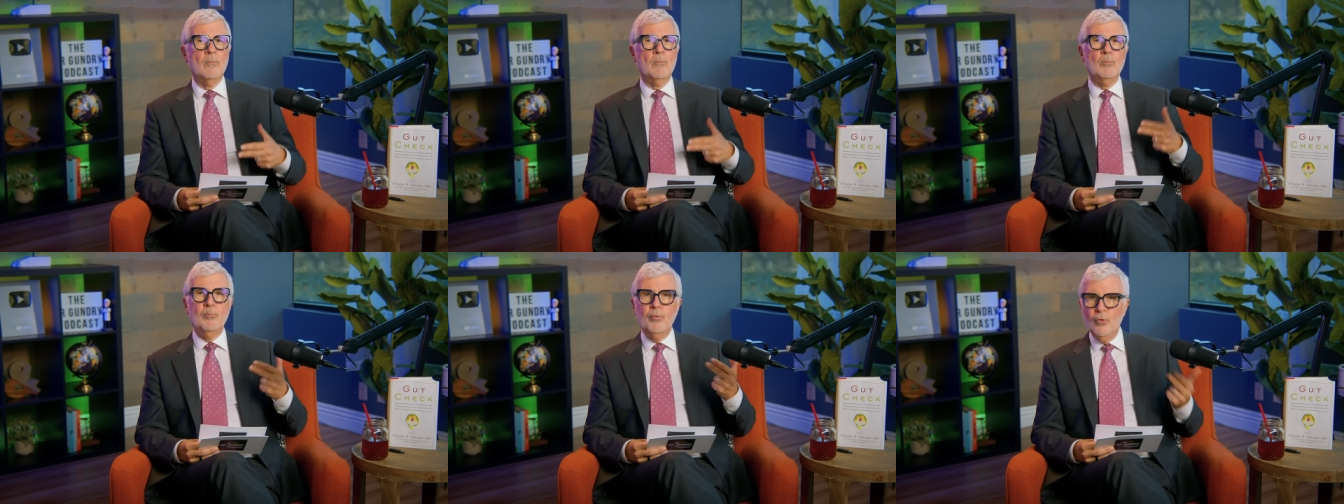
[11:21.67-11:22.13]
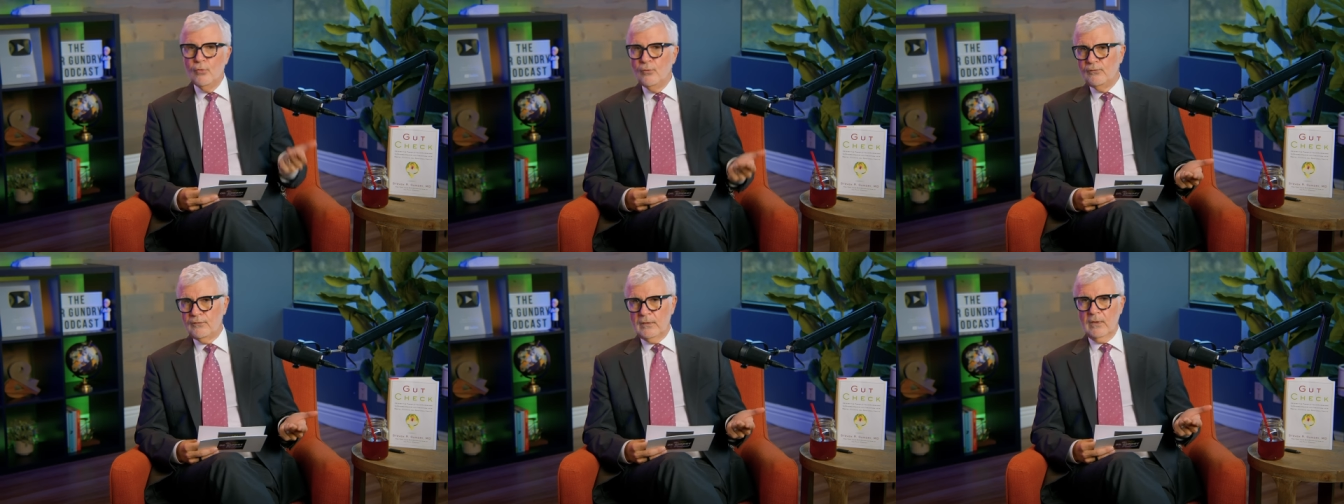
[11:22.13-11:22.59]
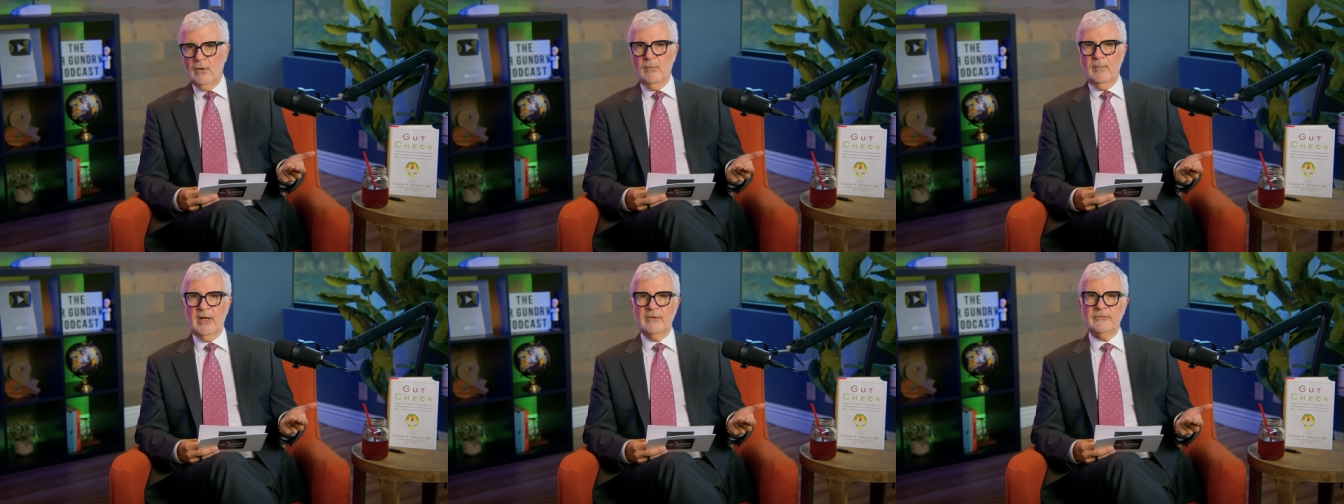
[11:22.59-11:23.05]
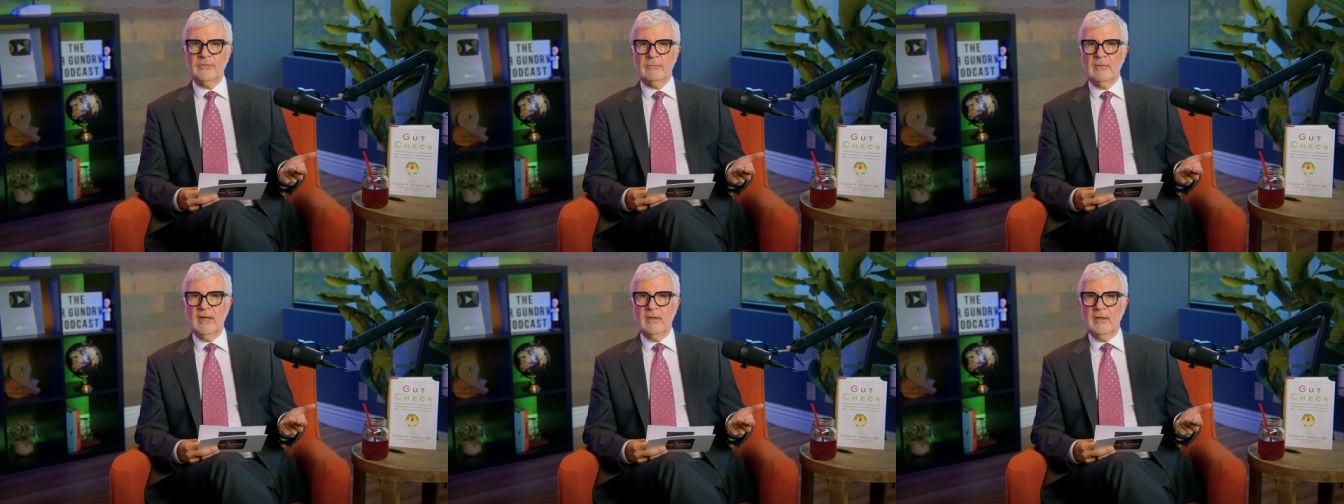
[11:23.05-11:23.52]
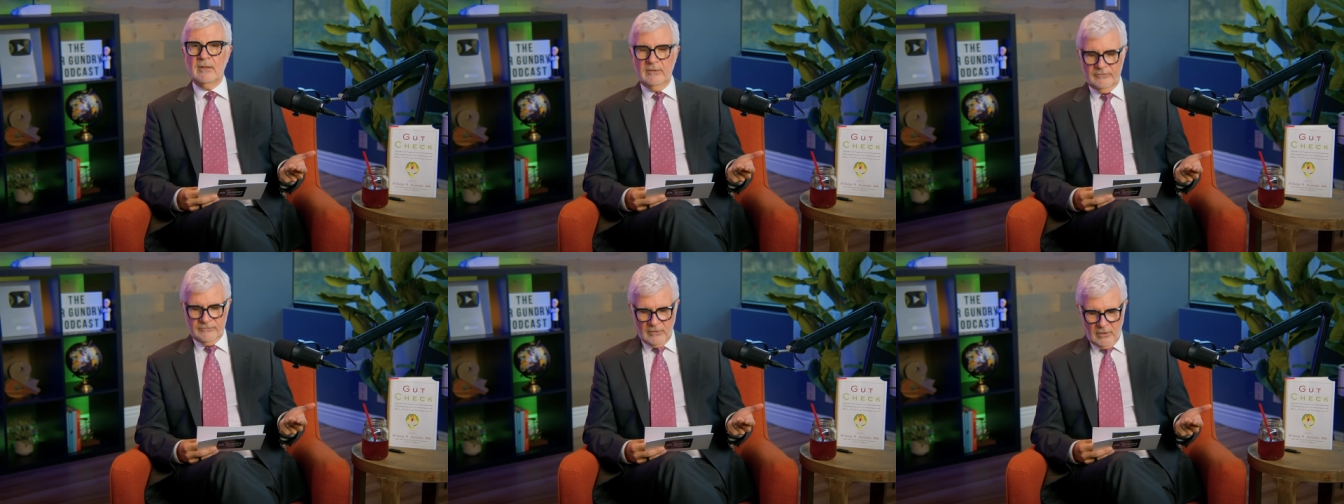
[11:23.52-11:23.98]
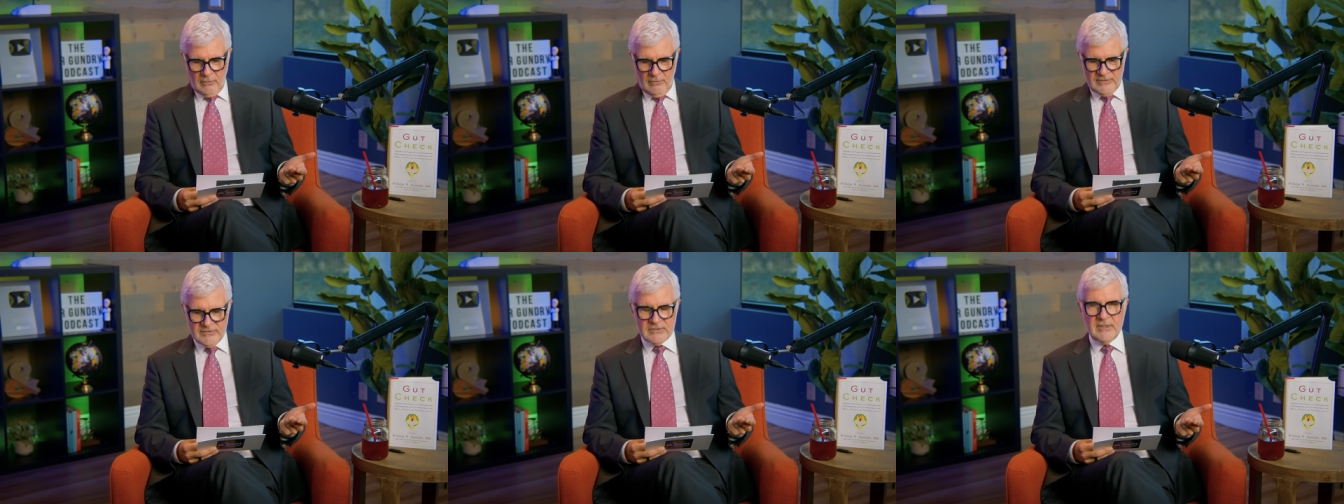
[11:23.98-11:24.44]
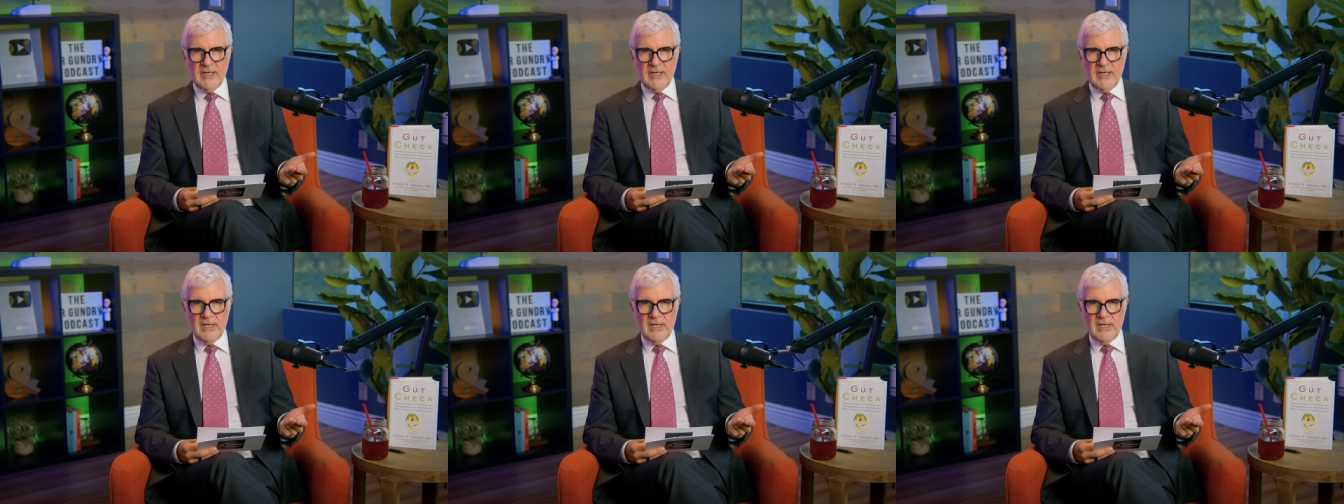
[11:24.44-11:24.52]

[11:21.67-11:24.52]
Buffalo mozzarella is always